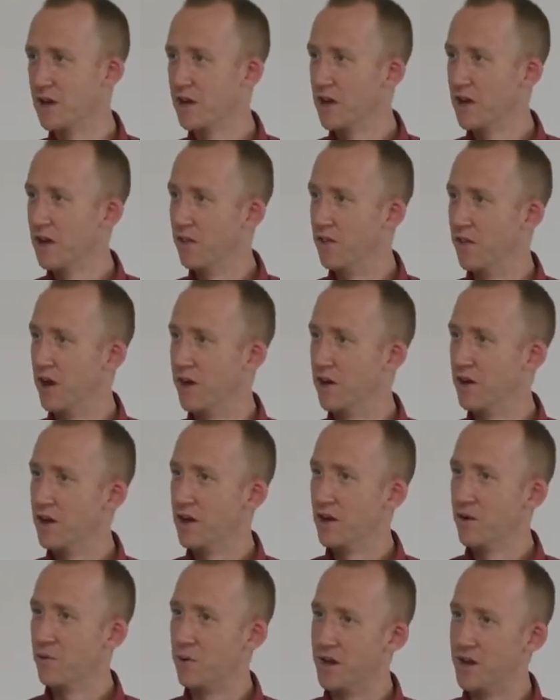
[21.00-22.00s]
that
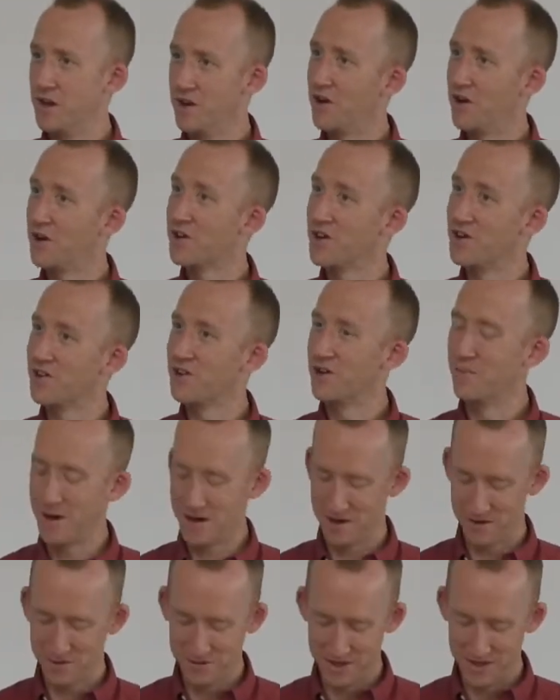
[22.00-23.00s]
we're not going to come out
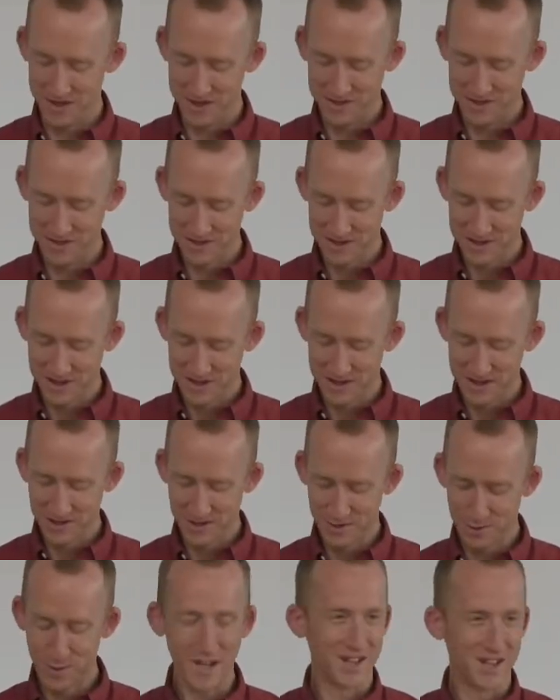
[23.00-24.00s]
of this
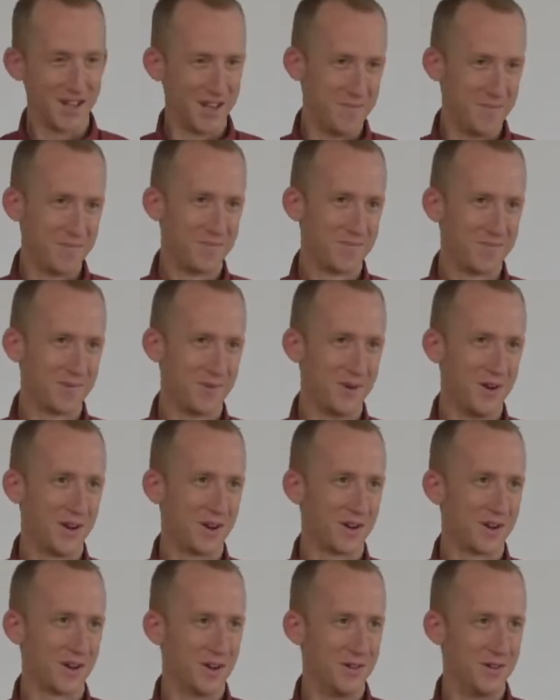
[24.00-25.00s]
quickly. We're not
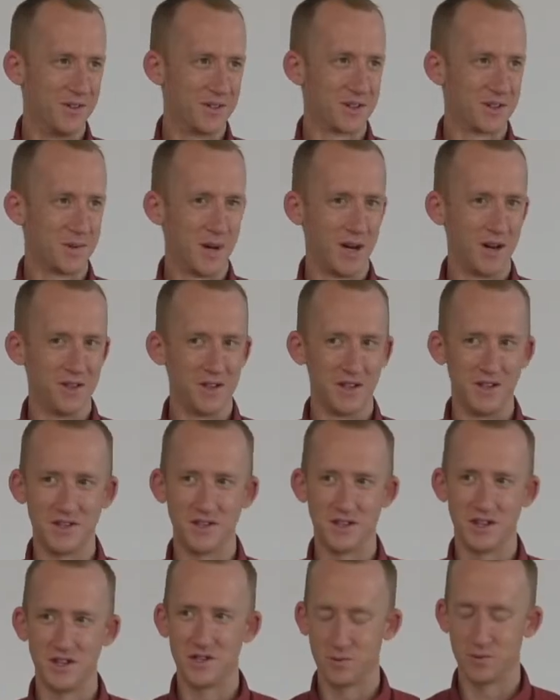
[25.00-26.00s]
going to come out of this
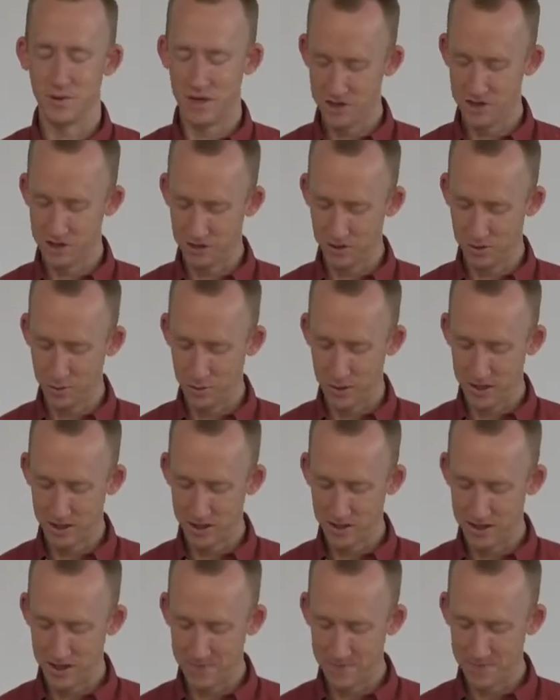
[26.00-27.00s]
situation quickly.
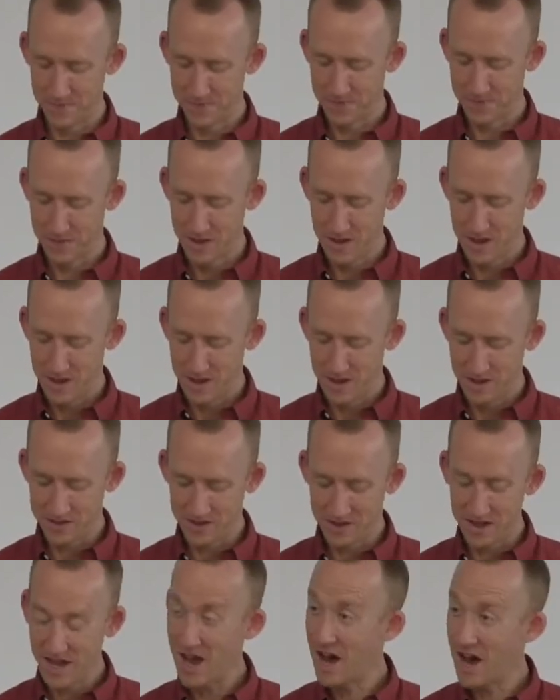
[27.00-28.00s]
It's going
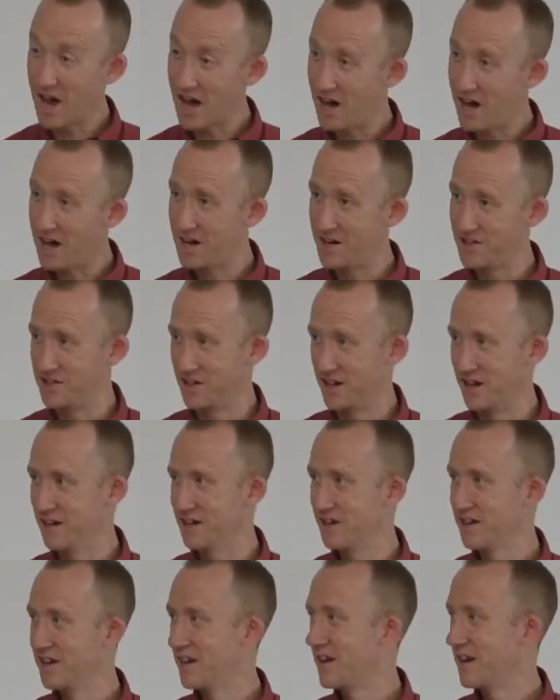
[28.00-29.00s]
to get harder
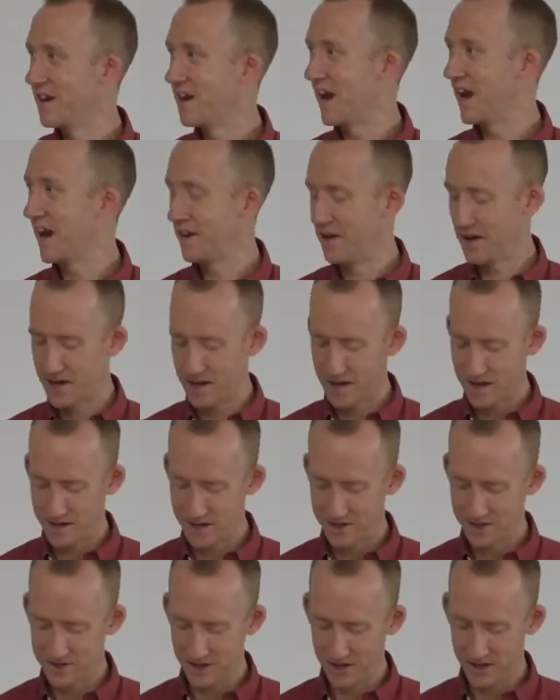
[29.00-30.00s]
and
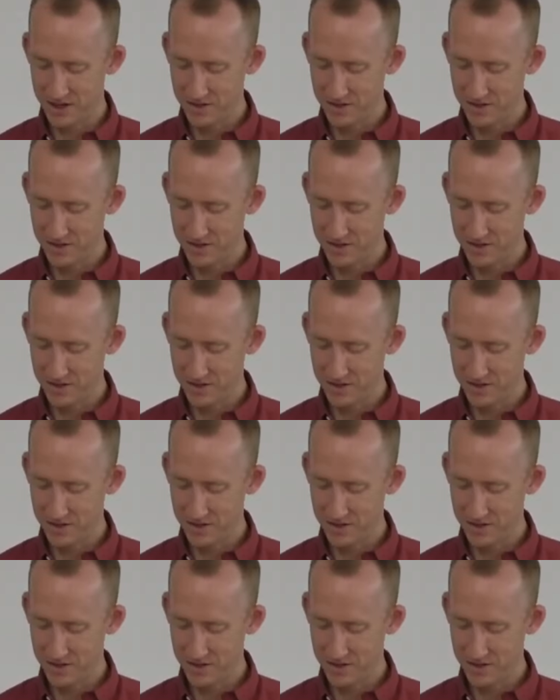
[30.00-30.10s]
harder